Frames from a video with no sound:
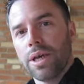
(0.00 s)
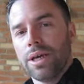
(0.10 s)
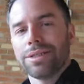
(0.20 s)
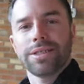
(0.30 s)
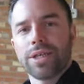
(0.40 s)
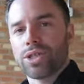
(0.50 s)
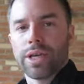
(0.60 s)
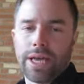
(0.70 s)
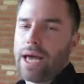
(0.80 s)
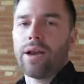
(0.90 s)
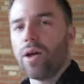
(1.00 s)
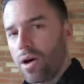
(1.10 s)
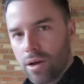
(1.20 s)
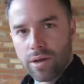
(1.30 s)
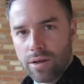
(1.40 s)
it's essentially a
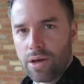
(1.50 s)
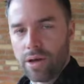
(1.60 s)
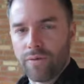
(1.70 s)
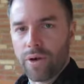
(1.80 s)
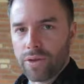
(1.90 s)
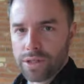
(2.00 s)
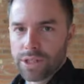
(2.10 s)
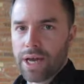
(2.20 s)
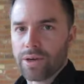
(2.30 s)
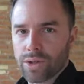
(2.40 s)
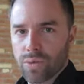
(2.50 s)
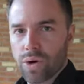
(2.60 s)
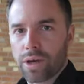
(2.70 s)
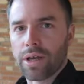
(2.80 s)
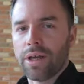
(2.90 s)
catalog of all the designer's work.